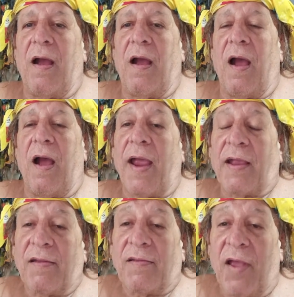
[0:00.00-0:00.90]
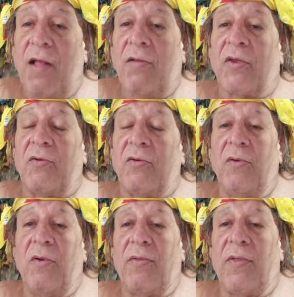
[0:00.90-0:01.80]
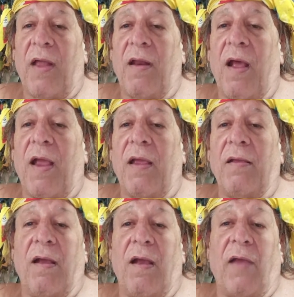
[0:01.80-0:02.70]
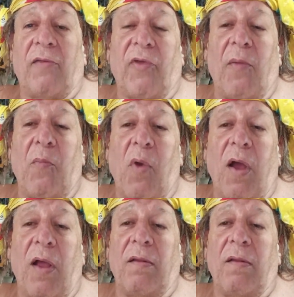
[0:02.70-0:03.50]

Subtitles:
I can tell you that I somewhat